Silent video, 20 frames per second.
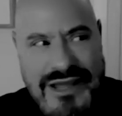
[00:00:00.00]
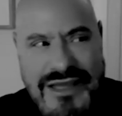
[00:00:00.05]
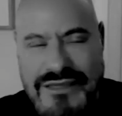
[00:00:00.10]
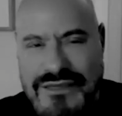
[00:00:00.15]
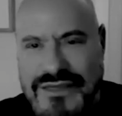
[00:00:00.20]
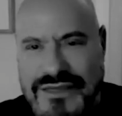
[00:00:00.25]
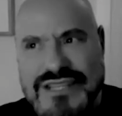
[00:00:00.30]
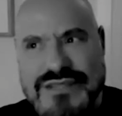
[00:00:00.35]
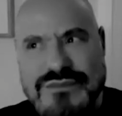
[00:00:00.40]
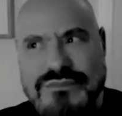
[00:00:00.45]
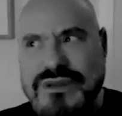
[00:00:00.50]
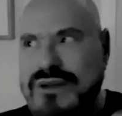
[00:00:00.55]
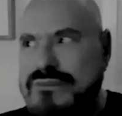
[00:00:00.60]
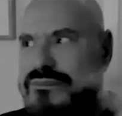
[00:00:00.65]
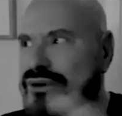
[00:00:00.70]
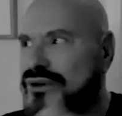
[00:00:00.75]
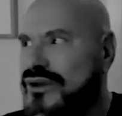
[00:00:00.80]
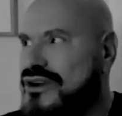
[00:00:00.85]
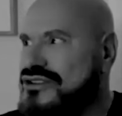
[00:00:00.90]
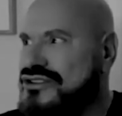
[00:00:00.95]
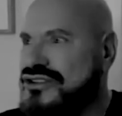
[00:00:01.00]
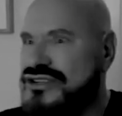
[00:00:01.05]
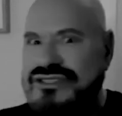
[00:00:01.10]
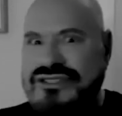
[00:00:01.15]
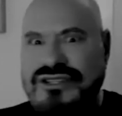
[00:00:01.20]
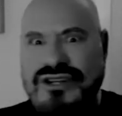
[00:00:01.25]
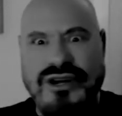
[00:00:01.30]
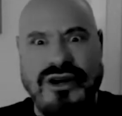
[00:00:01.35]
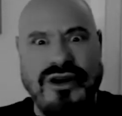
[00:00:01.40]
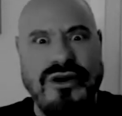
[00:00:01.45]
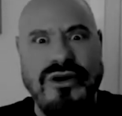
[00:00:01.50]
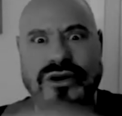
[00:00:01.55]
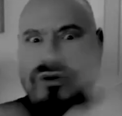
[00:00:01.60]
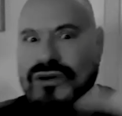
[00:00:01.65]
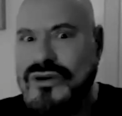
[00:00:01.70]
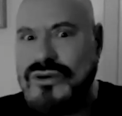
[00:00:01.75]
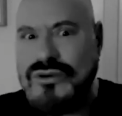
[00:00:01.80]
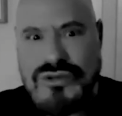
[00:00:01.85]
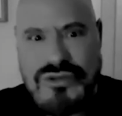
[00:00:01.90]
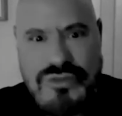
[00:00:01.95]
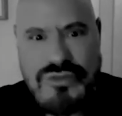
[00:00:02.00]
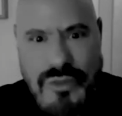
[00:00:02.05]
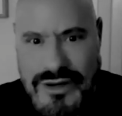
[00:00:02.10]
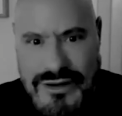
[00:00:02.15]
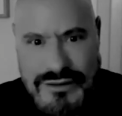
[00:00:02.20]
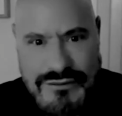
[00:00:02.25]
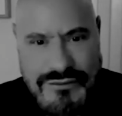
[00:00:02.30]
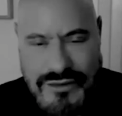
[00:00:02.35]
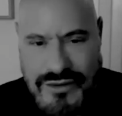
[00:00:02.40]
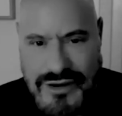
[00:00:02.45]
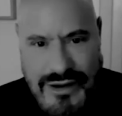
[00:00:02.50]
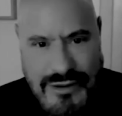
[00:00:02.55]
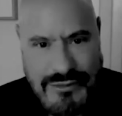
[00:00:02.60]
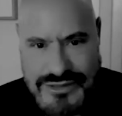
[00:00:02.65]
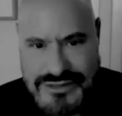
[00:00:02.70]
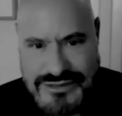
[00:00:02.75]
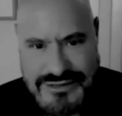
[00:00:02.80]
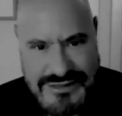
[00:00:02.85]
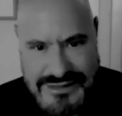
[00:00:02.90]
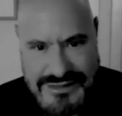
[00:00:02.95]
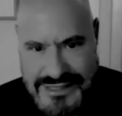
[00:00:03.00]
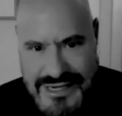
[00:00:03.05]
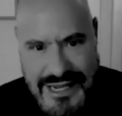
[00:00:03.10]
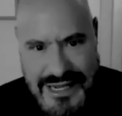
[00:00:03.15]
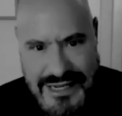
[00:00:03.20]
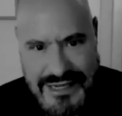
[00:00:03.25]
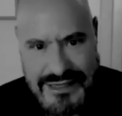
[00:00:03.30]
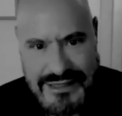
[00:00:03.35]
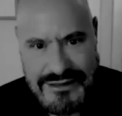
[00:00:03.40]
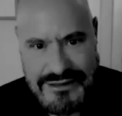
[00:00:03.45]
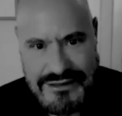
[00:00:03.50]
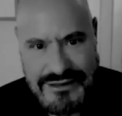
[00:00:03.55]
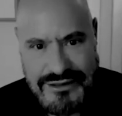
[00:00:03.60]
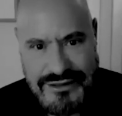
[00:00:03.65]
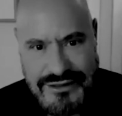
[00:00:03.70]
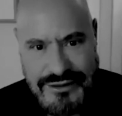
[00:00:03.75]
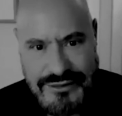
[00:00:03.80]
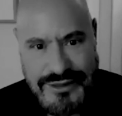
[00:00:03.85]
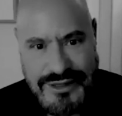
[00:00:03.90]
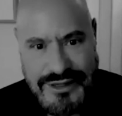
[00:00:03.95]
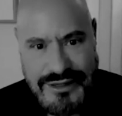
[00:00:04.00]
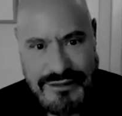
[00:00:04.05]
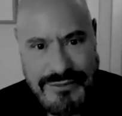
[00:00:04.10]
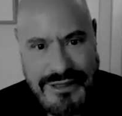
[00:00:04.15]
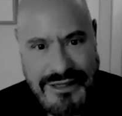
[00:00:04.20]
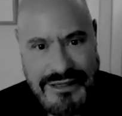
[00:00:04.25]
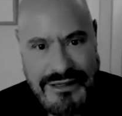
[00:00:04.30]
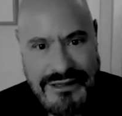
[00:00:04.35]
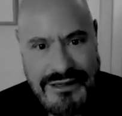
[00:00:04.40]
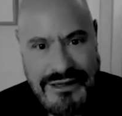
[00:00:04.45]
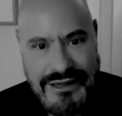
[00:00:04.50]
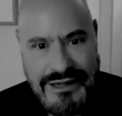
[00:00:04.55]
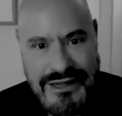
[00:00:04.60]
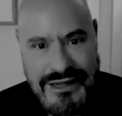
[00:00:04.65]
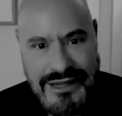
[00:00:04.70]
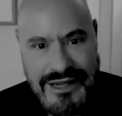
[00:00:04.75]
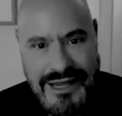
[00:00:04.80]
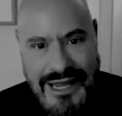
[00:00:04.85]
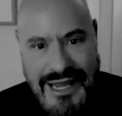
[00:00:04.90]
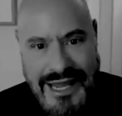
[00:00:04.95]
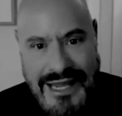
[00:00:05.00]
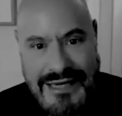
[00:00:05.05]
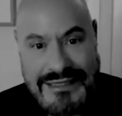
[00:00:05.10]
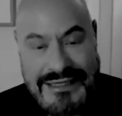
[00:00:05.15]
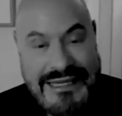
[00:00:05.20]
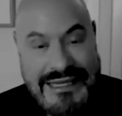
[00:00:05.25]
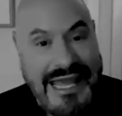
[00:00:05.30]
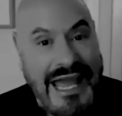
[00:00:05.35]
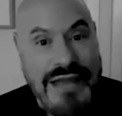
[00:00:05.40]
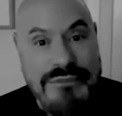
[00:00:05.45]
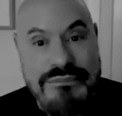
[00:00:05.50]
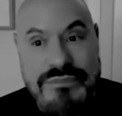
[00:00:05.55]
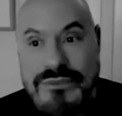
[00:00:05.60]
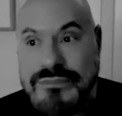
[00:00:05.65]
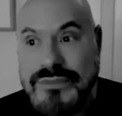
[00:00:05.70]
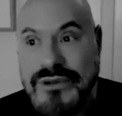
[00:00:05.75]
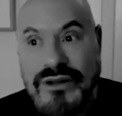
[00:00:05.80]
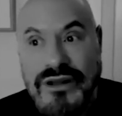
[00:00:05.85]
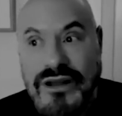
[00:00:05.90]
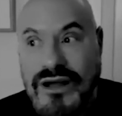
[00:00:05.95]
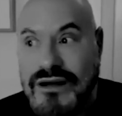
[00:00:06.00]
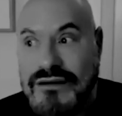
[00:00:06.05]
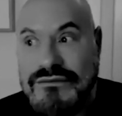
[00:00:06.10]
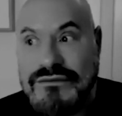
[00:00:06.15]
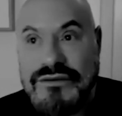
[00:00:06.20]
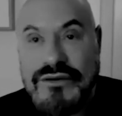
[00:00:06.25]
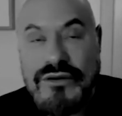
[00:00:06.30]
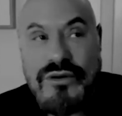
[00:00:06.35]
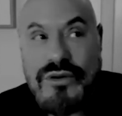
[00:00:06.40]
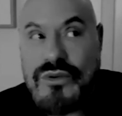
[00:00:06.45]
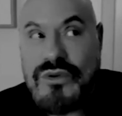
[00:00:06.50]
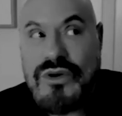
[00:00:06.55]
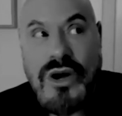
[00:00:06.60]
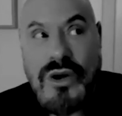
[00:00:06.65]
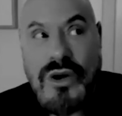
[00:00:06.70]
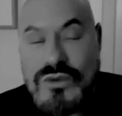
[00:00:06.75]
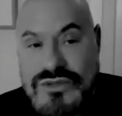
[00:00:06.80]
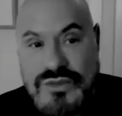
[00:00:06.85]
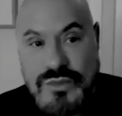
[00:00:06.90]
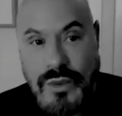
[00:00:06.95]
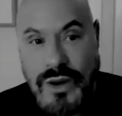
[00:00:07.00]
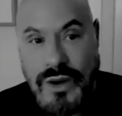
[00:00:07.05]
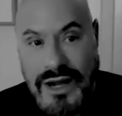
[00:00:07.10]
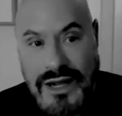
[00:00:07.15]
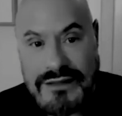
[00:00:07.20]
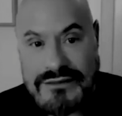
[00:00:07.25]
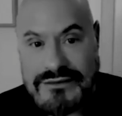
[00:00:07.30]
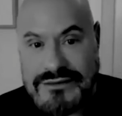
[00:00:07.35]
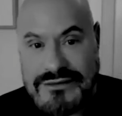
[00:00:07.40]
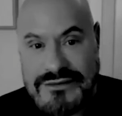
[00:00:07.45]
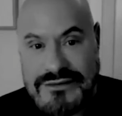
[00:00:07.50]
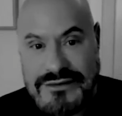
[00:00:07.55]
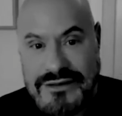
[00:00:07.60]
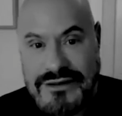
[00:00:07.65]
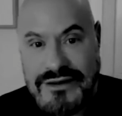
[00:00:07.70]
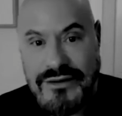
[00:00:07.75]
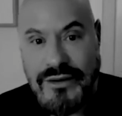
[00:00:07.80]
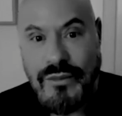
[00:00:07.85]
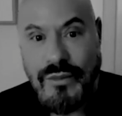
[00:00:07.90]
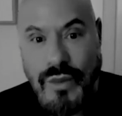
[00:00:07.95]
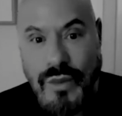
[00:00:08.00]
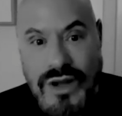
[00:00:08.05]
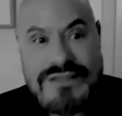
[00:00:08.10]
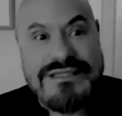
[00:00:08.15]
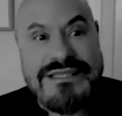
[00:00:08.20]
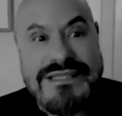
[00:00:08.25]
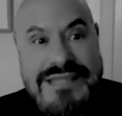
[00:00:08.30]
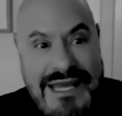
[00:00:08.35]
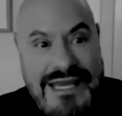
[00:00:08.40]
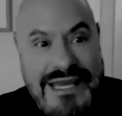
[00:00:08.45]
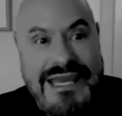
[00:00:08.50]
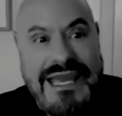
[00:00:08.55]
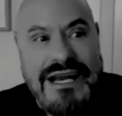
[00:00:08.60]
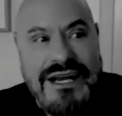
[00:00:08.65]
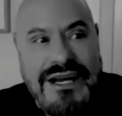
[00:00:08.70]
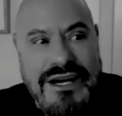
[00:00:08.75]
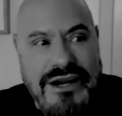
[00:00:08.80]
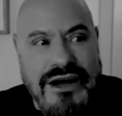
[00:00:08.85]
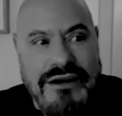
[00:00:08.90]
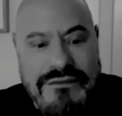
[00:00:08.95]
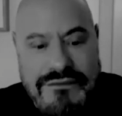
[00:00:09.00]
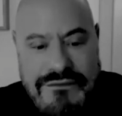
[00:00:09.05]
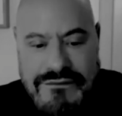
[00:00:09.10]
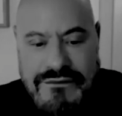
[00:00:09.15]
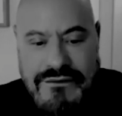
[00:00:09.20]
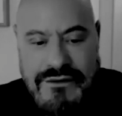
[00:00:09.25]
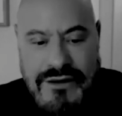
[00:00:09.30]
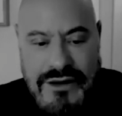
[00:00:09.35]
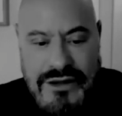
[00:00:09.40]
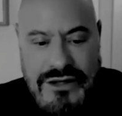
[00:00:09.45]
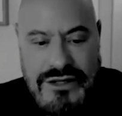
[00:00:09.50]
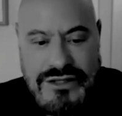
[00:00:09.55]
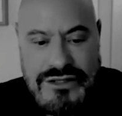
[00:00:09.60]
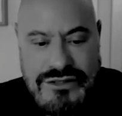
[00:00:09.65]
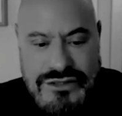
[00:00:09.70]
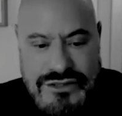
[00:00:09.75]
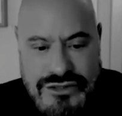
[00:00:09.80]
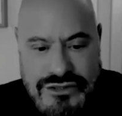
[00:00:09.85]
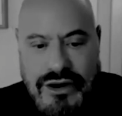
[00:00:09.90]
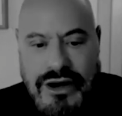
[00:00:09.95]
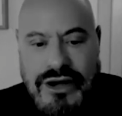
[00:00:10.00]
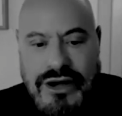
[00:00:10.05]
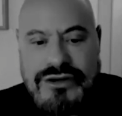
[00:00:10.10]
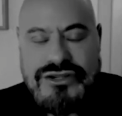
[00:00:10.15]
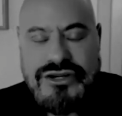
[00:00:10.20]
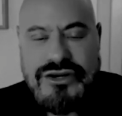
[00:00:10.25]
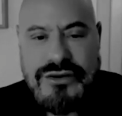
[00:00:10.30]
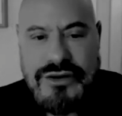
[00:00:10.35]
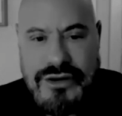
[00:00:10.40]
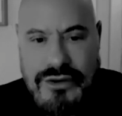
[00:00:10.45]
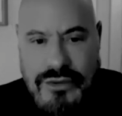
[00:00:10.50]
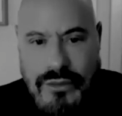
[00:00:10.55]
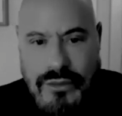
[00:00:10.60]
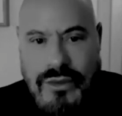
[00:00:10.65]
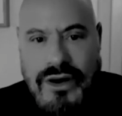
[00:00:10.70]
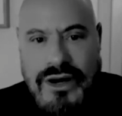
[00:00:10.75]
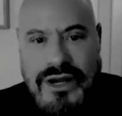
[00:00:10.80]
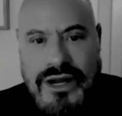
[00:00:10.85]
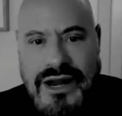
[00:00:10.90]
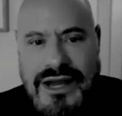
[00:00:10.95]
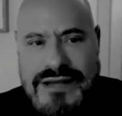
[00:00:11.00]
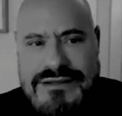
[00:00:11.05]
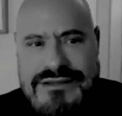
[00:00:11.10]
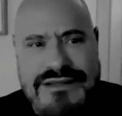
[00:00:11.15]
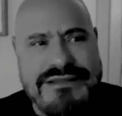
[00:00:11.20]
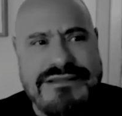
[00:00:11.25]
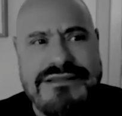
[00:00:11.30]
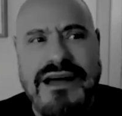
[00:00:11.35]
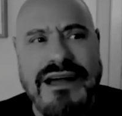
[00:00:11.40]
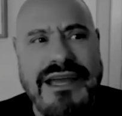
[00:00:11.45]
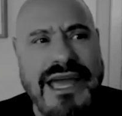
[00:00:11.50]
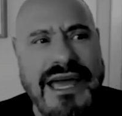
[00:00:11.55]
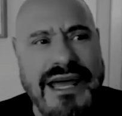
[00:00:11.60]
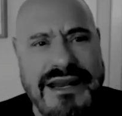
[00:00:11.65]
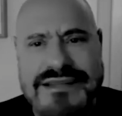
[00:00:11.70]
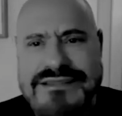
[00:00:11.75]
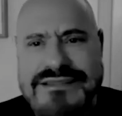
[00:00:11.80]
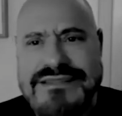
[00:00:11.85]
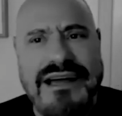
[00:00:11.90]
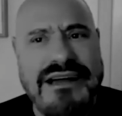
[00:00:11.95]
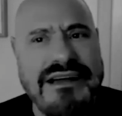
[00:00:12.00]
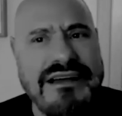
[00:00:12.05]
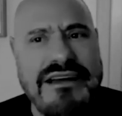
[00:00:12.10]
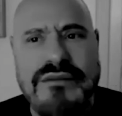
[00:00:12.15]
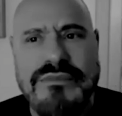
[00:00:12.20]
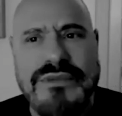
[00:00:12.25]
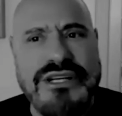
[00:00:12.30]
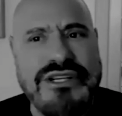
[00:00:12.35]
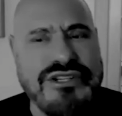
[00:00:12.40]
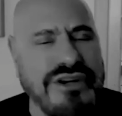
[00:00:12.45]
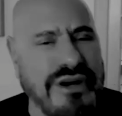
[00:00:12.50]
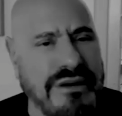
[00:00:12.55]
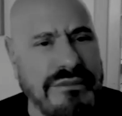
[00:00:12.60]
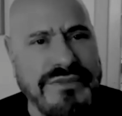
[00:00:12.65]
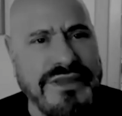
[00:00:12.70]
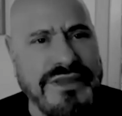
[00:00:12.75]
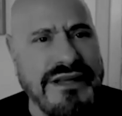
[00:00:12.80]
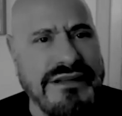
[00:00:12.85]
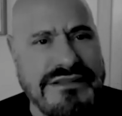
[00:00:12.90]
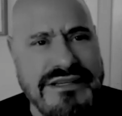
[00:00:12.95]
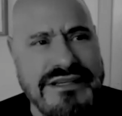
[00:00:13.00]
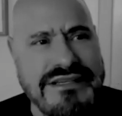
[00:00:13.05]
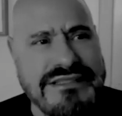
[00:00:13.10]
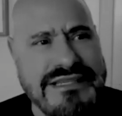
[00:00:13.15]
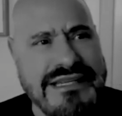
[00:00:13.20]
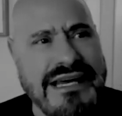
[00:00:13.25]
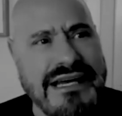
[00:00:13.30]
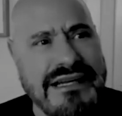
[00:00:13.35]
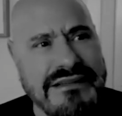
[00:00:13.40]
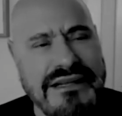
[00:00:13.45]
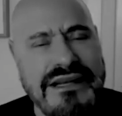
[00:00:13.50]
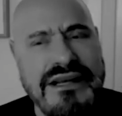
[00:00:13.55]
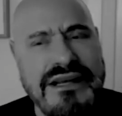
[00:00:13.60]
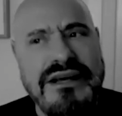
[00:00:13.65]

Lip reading: These people are just cuckoo 24 hours a day, you know what I mean? And capable of who knows what once they get enough structure and organize. It's not going to be Trump that does that,